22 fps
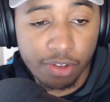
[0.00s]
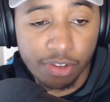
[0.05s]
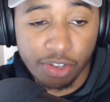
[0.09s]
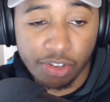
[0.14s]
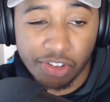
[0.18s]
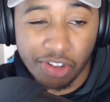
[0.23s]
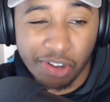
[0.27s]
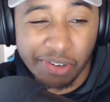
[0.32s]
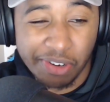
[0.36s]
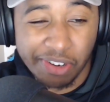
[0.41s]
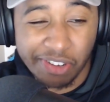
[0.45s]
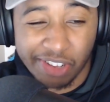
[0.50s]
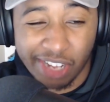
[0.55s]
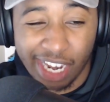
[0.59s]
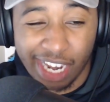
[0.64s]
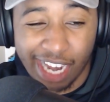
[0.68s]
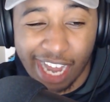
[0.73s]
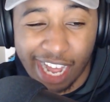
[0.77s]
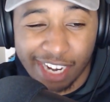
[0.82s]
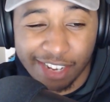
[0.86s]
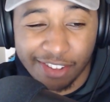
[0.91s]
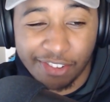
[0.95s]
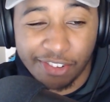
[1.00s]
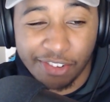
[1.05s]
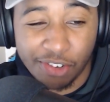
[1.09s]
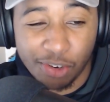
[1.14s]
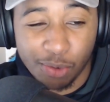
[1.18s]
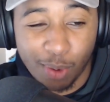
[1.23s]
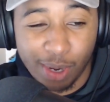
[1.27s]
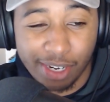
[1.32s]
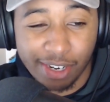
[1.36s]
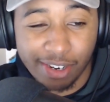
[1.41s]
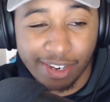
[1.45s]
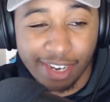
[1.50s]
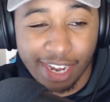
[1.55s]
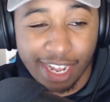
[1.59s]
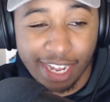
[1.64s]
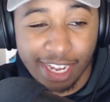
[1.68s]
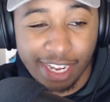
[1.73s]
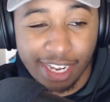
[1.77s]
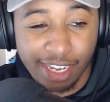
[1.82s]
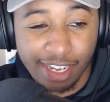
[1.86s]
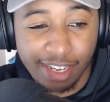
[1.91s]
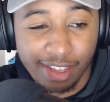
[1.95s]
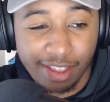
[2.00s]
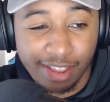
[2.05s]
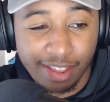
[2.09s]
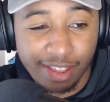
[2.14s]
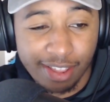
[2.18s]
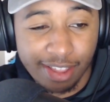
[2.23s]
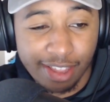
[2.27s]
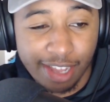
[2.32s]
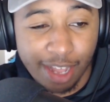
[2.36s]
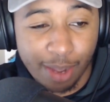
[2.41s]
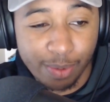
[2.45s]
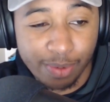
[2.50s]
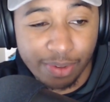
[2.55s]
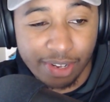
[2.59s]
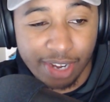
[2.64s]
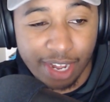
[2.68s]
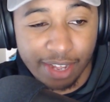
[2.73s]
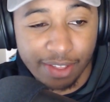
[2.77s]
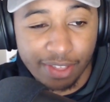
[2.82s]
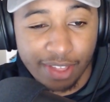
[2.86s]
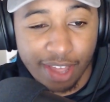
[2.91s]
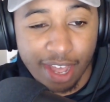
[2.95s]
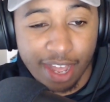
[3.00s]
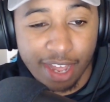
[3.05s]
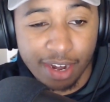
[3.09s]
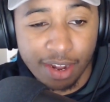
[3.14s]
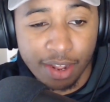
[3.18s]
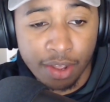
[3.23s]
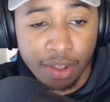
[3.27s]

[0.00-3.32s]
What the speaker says: So just a lot of situations that was like that